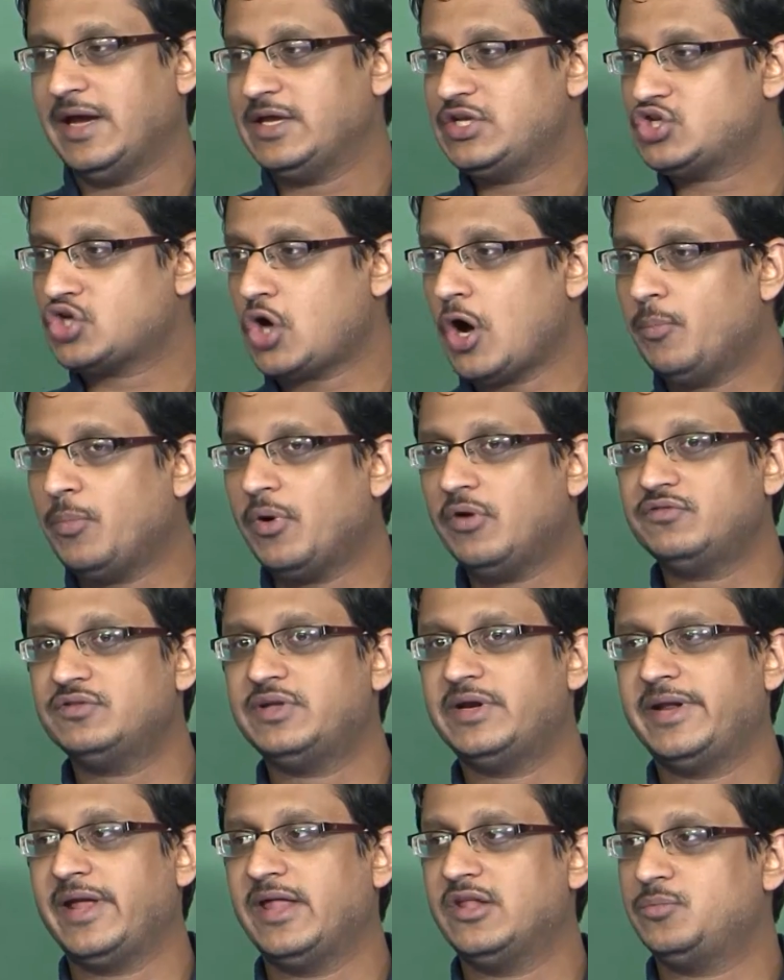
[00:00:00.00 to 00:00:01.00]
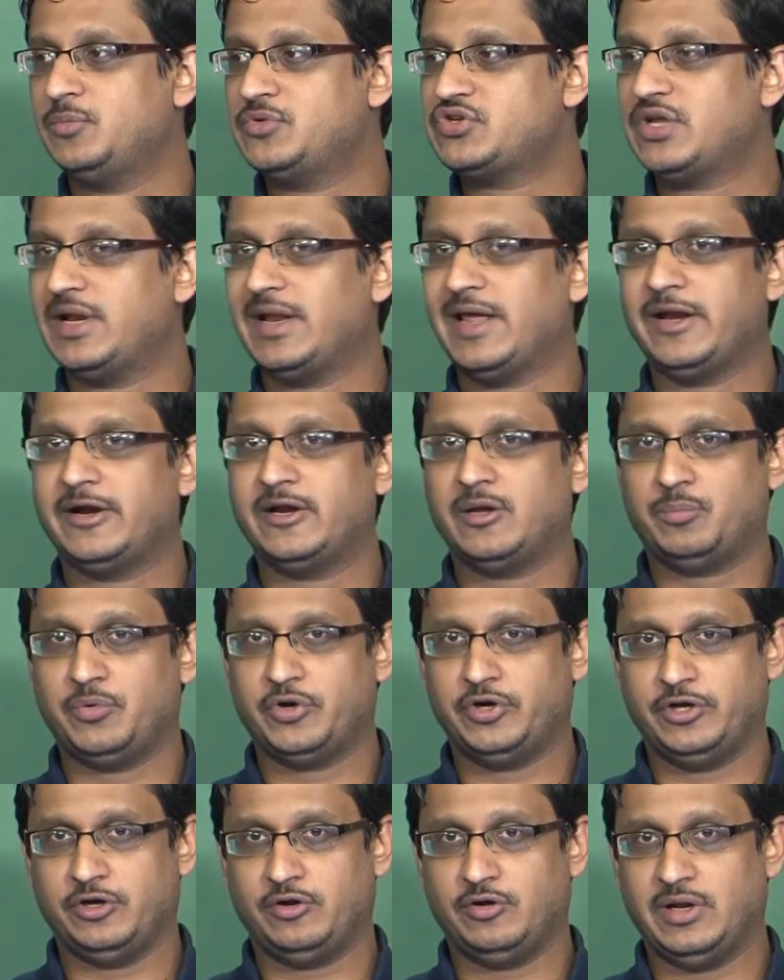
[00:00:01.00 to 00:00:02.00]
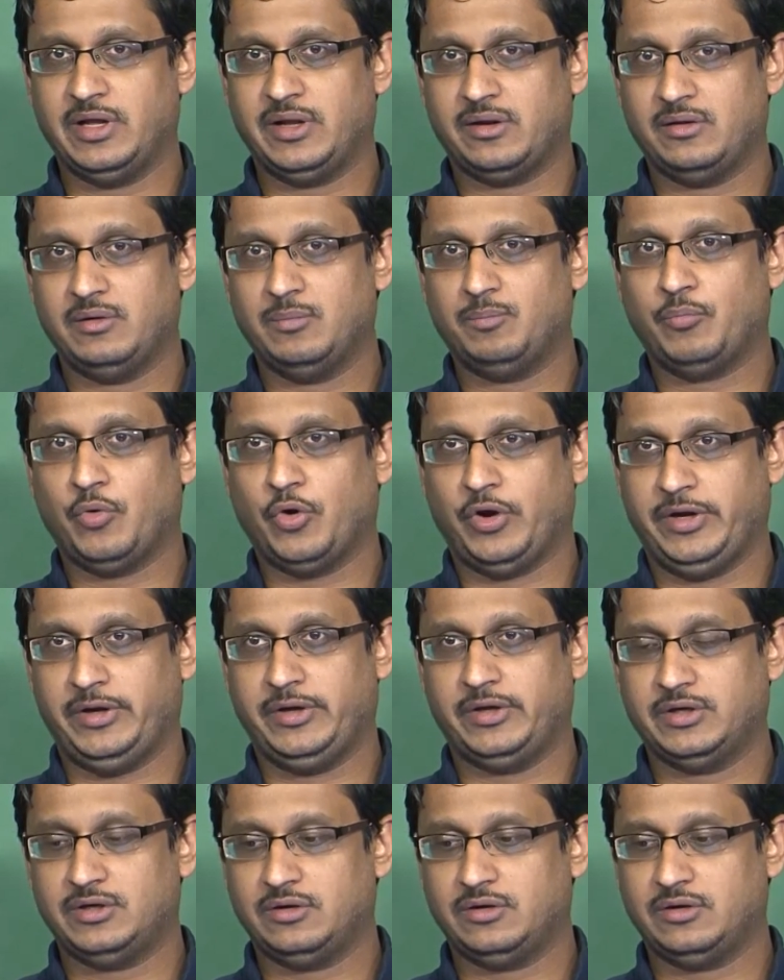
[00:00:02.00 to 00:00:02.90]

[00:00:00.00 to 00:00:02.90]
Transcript: chop off the transmission line at a particular point.